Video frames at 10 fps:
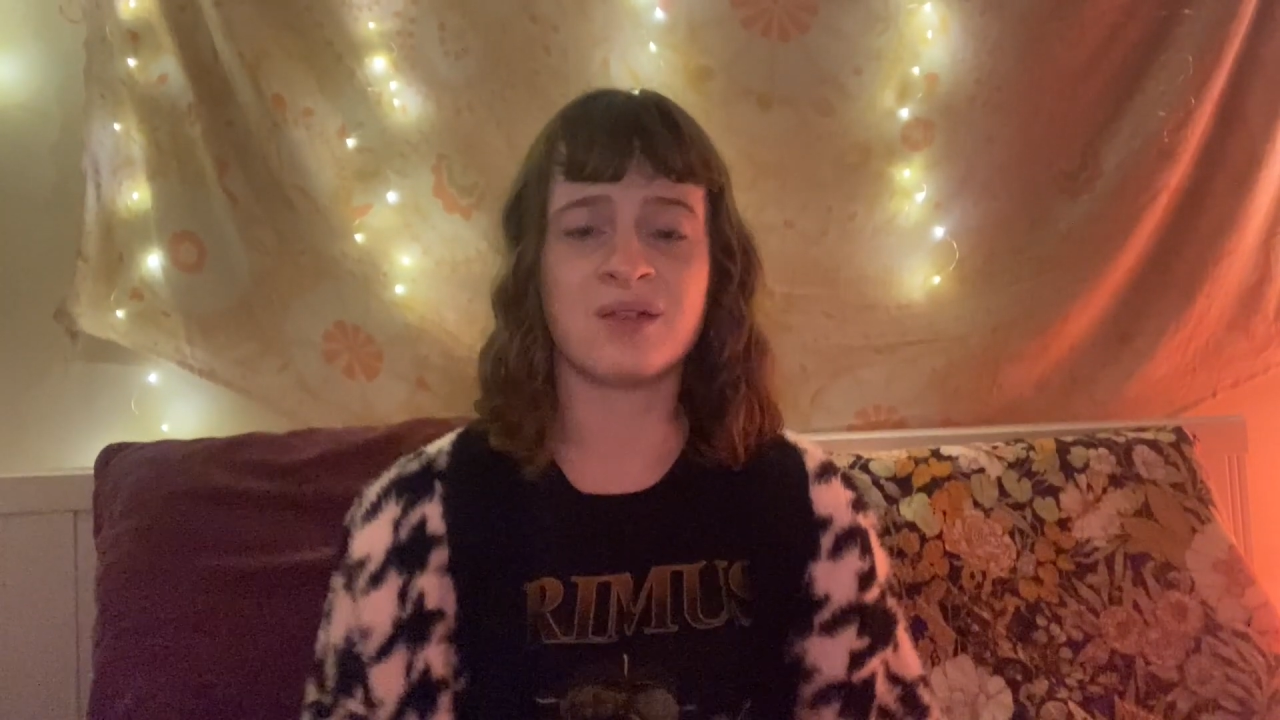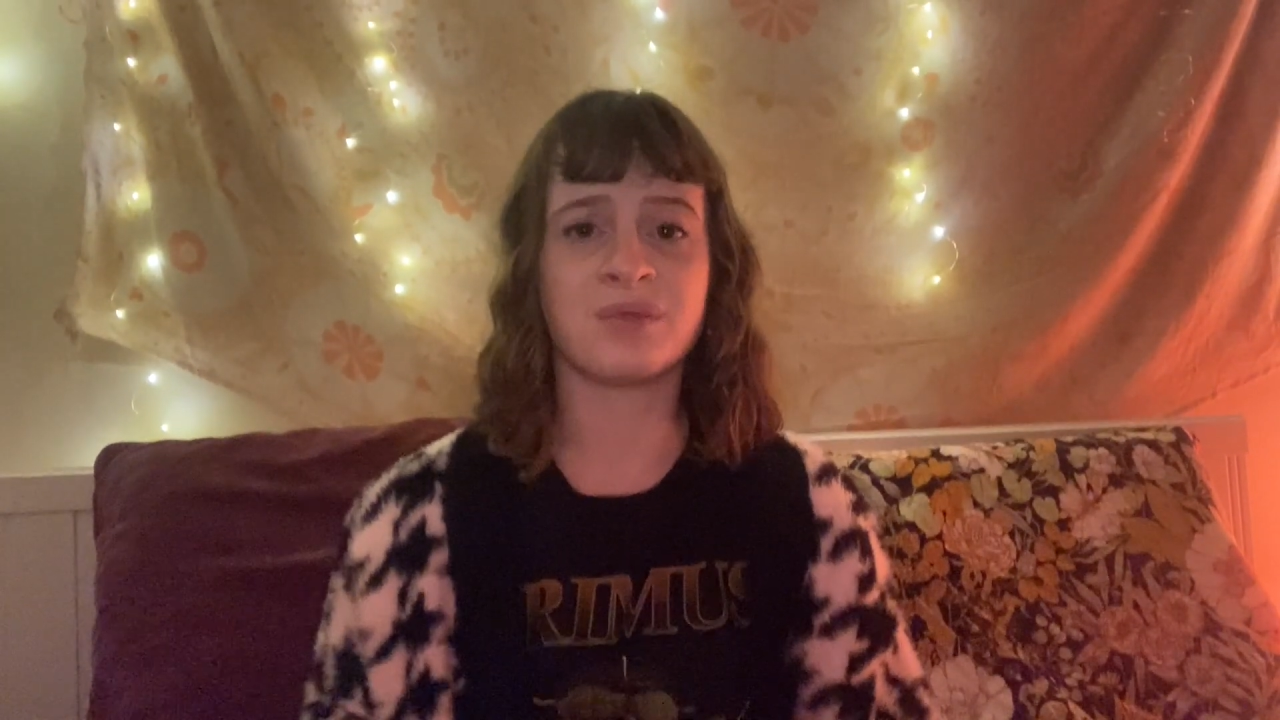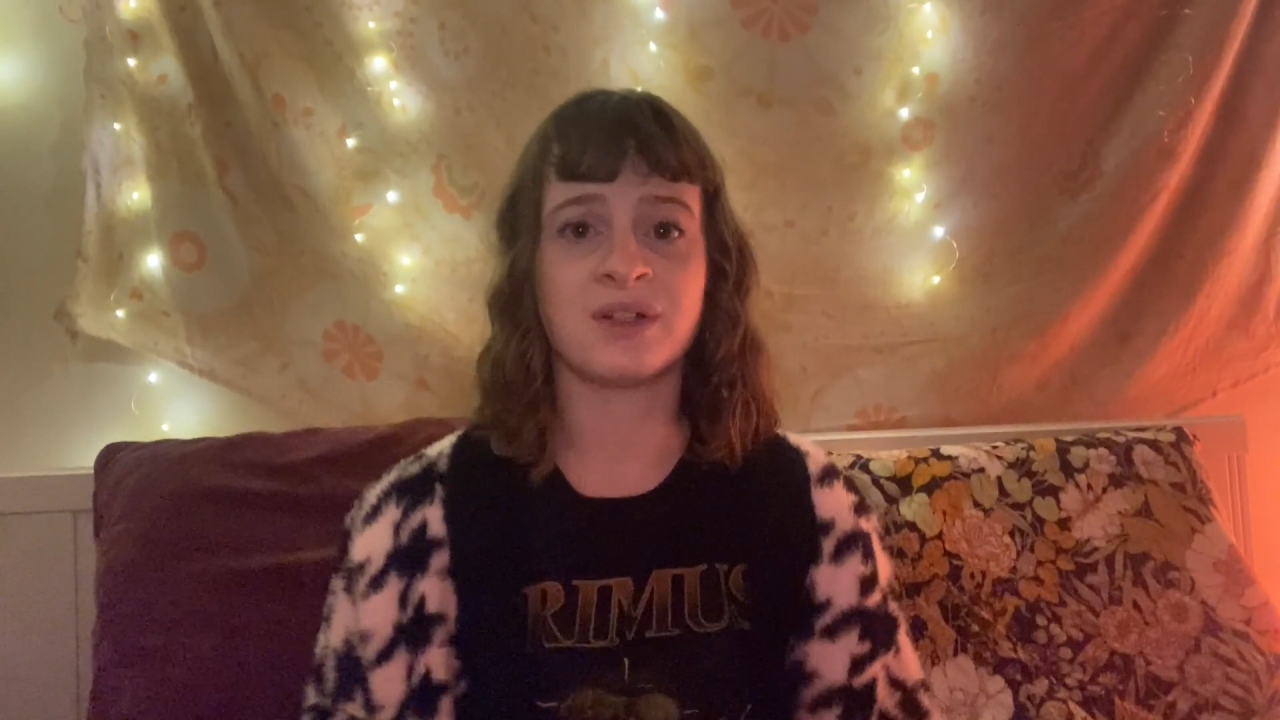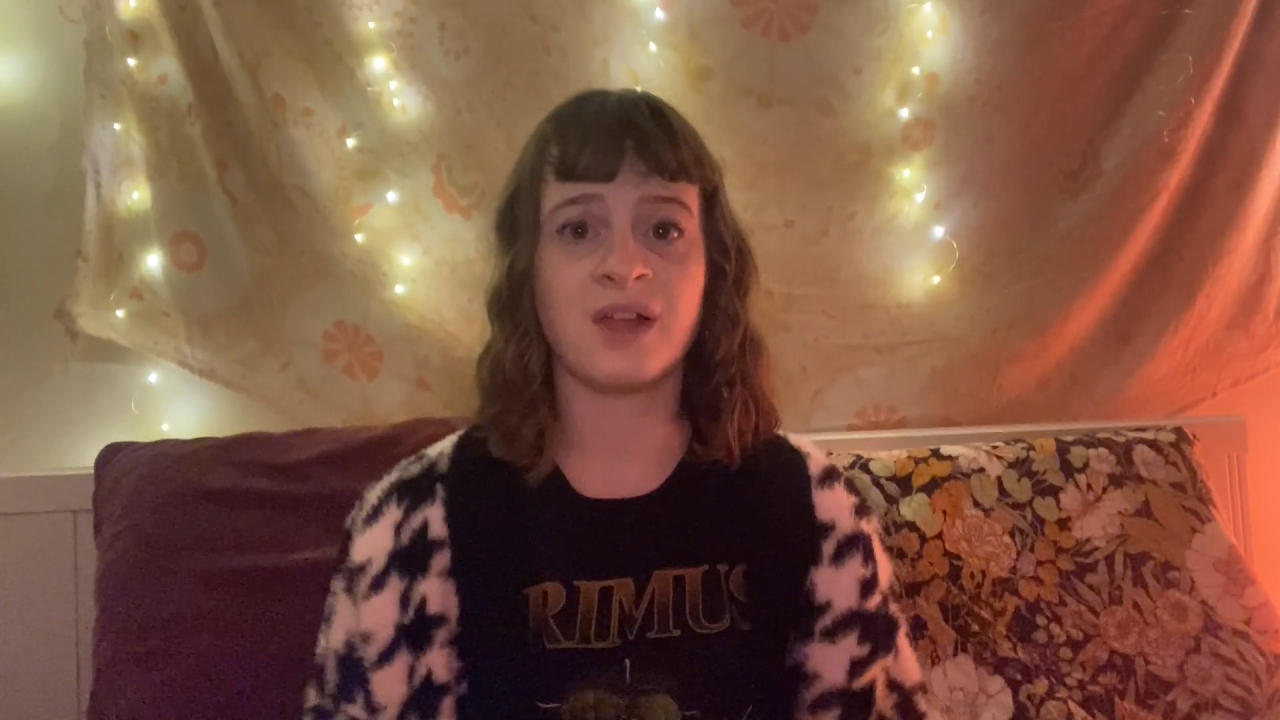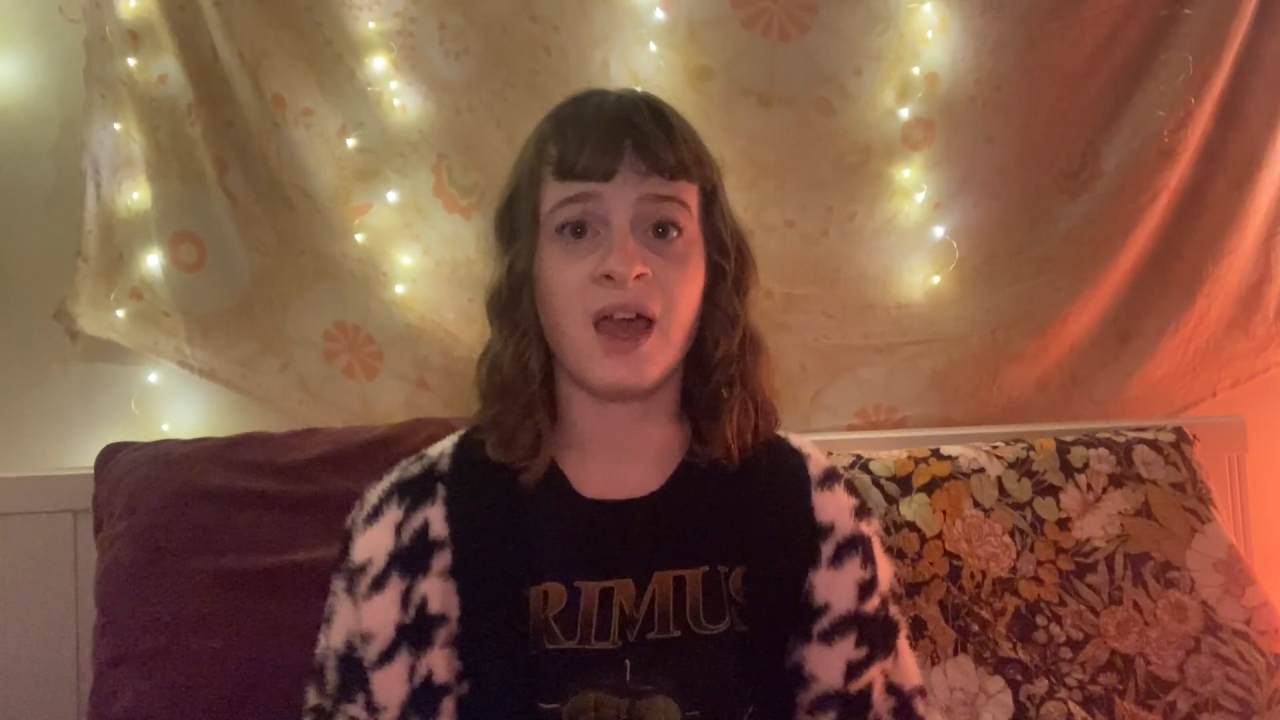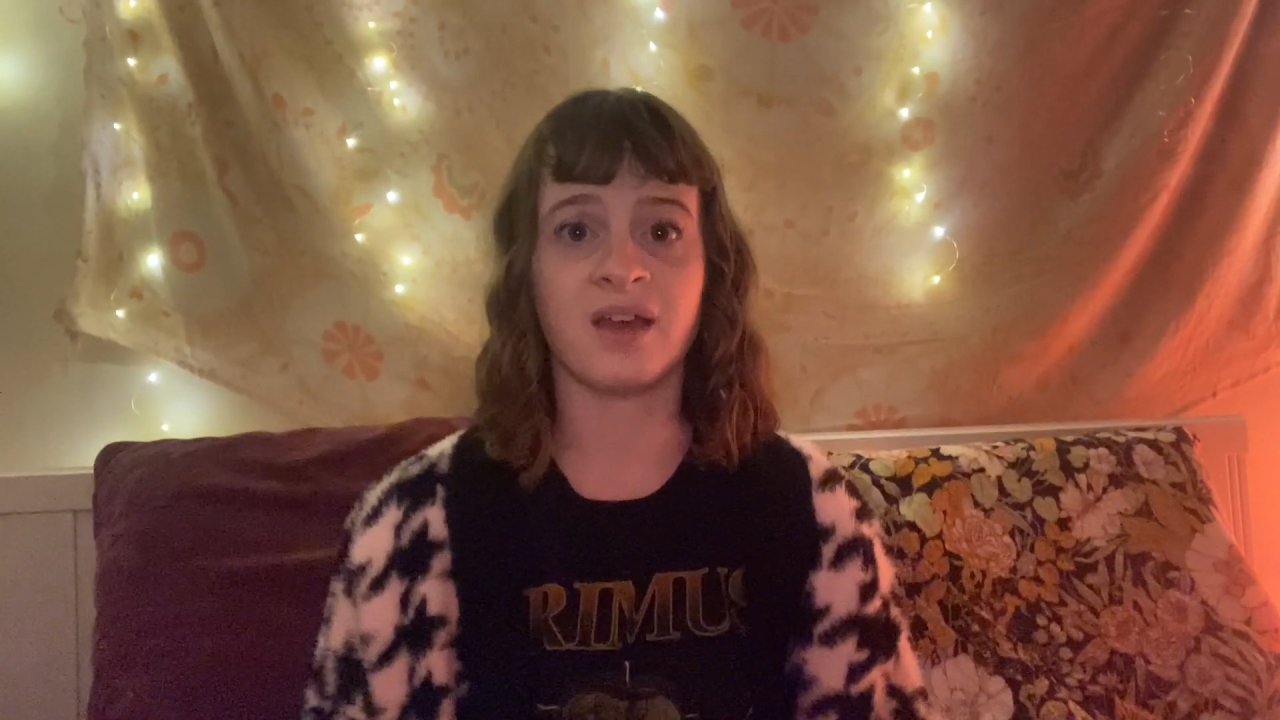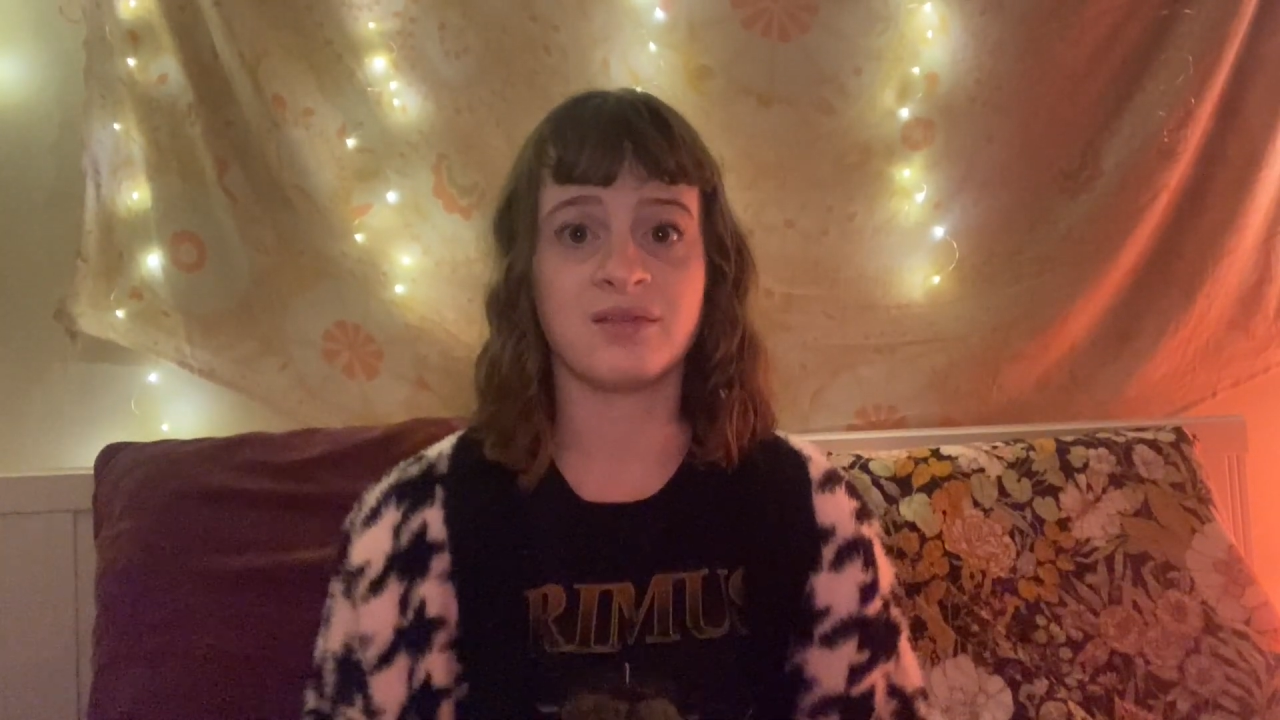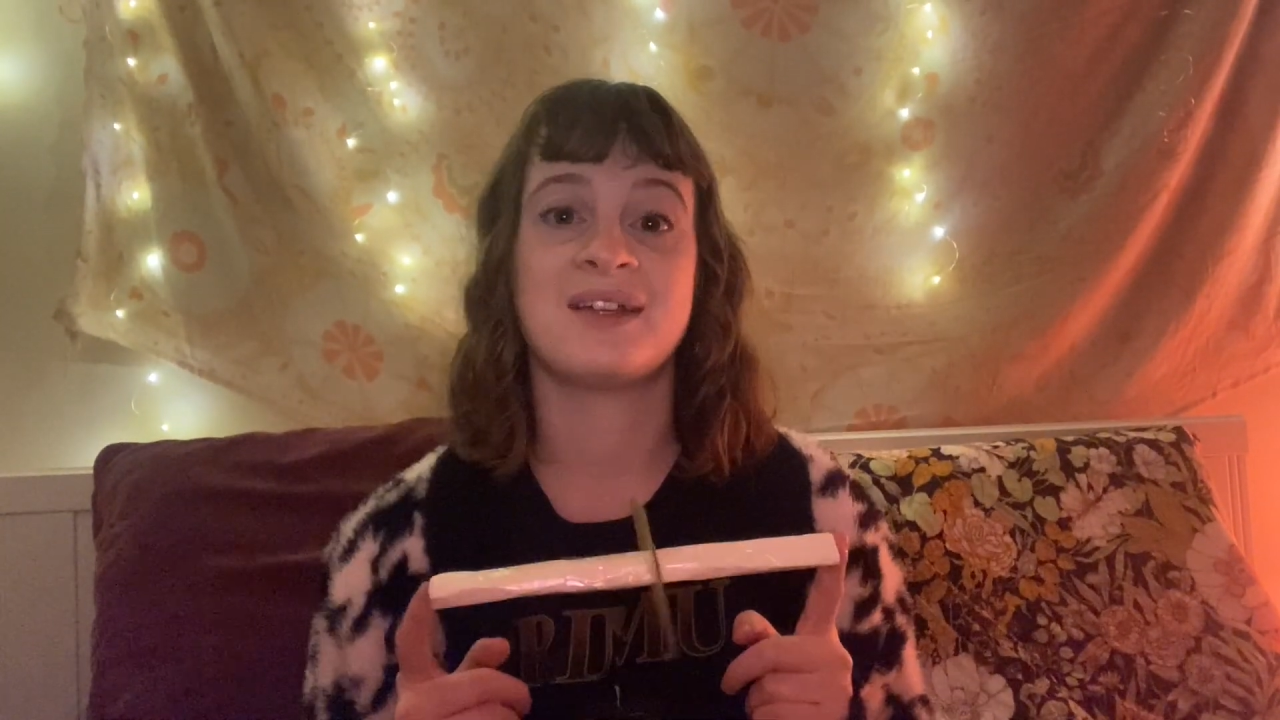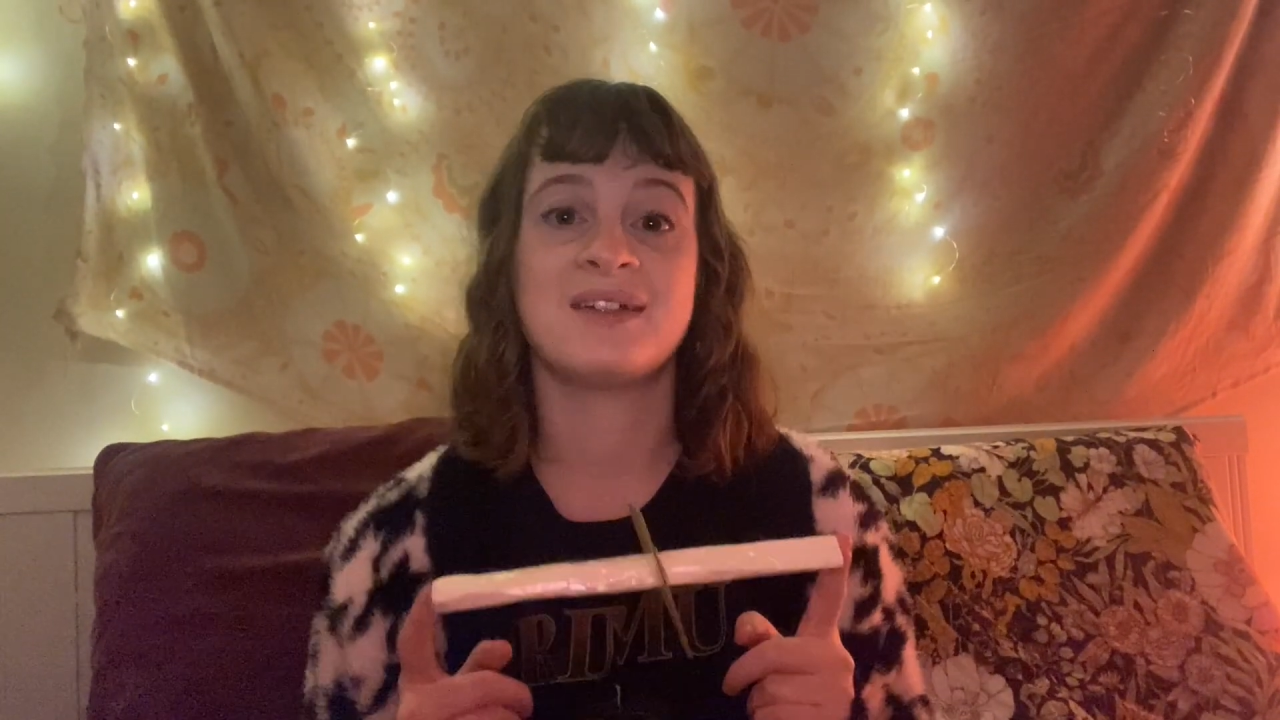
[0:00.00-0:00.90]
real life?